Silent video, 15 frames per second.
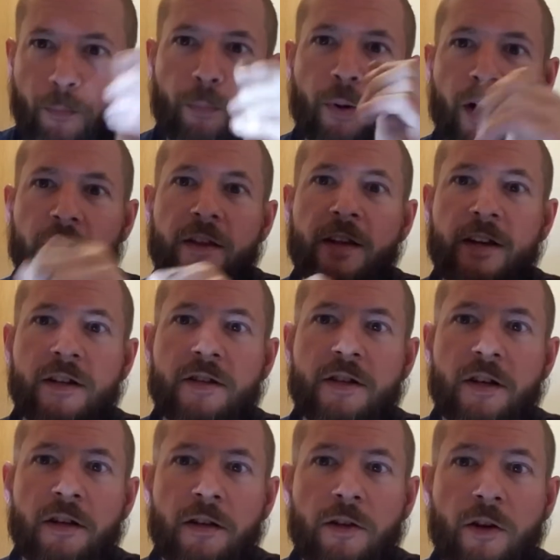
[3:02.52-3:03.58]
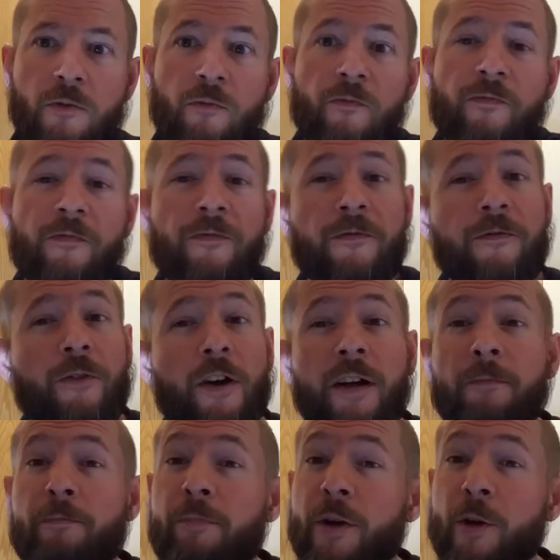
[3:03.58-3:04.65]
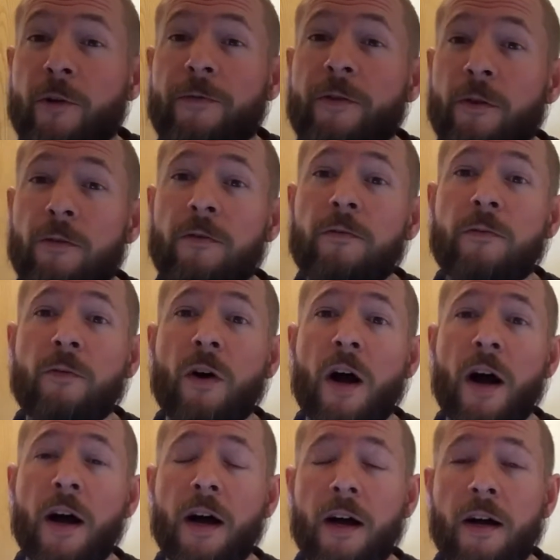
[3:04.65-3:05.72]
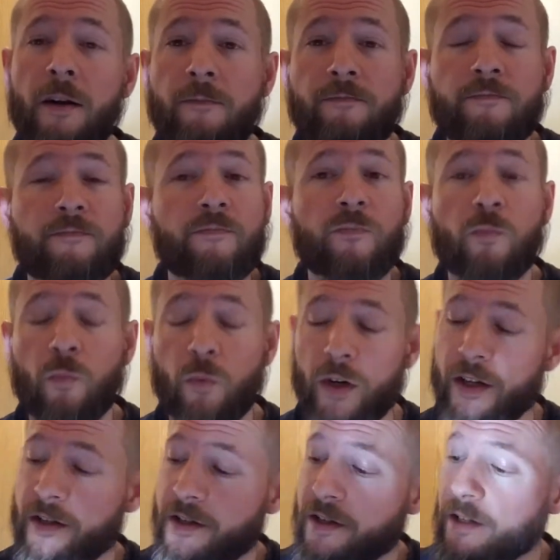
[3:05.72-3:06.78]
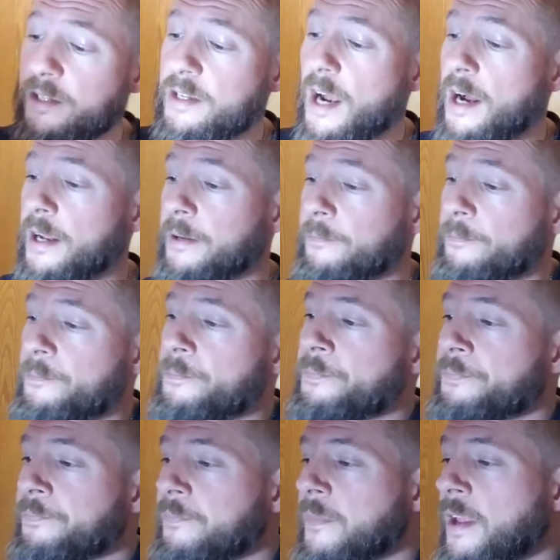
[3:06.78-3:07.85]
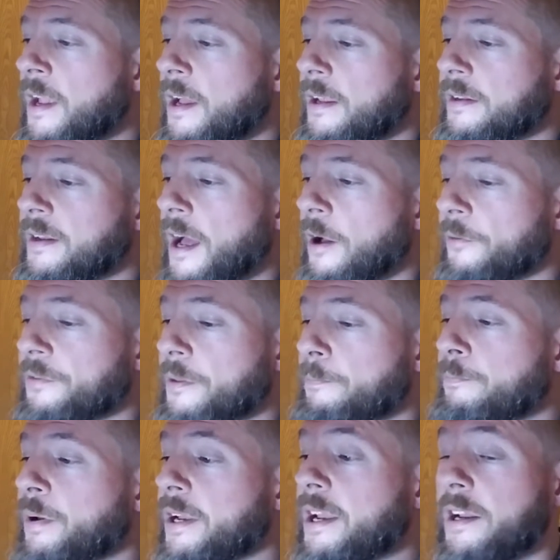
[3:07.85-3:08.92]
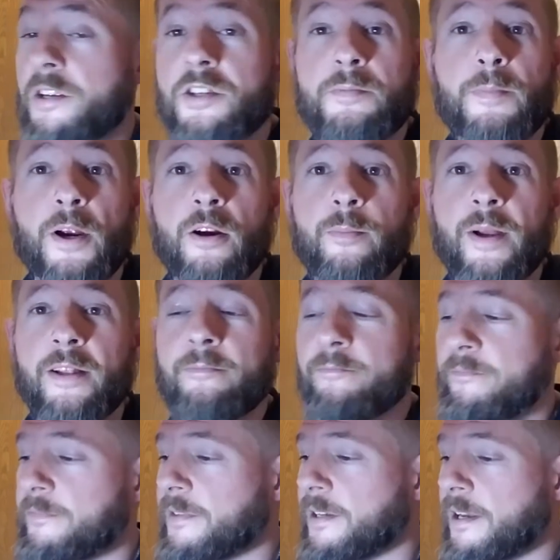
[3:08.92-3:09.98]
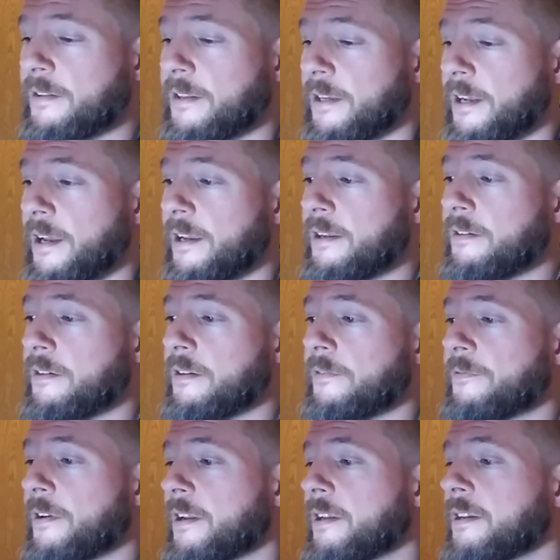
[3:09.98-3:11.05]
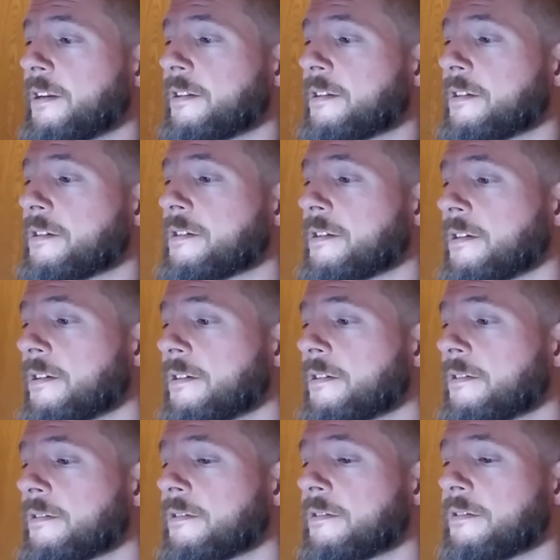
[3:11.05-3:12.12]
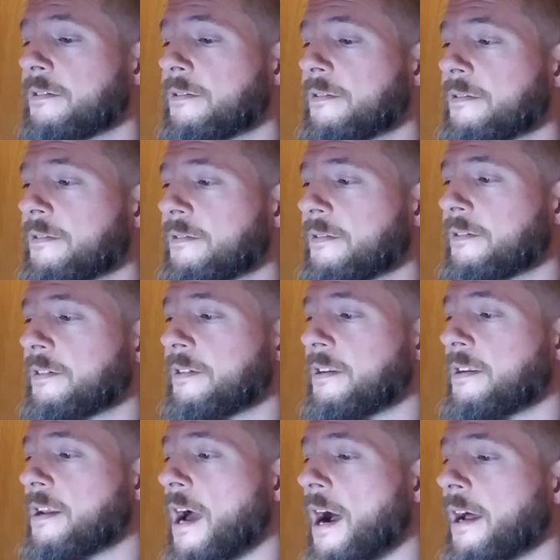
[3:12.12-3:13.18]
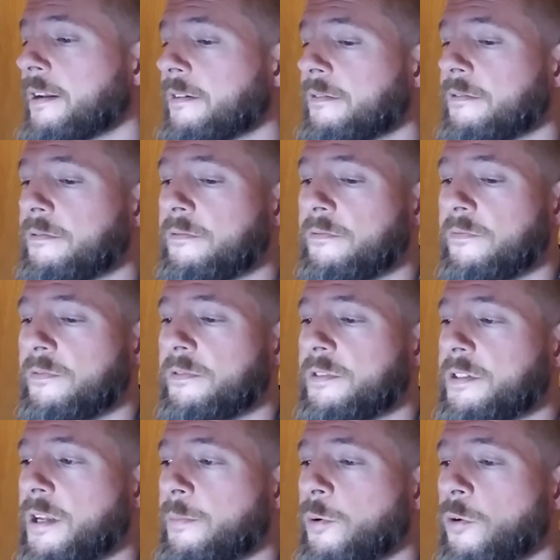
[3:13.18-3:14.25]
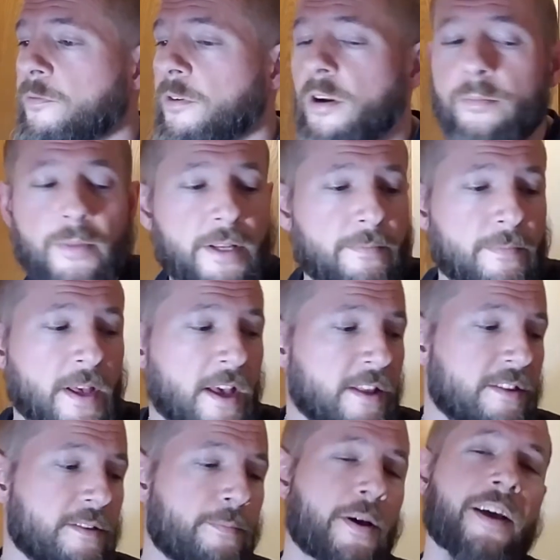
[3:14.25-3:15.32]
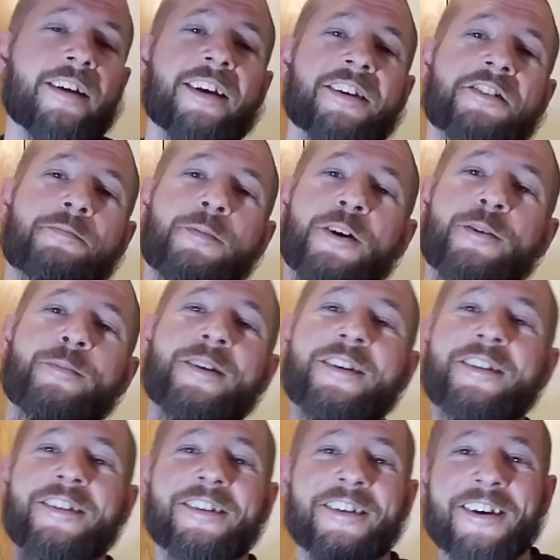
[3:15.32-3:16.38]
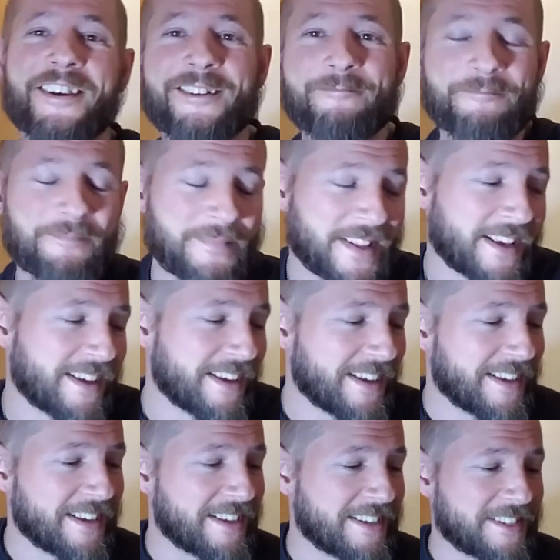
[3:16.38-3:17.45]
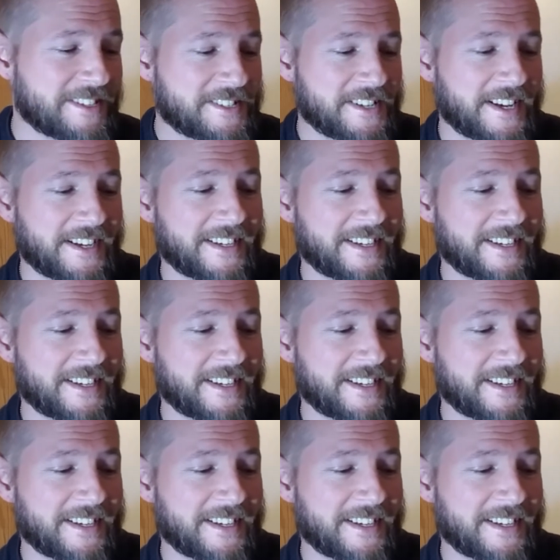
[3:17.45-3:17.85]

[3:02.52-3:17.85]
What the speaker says: but I think it's going to look friggin' beautiful when it's done. Now, the big experiment of the night, if I can get this to not tip over on me, the big experiment of the night is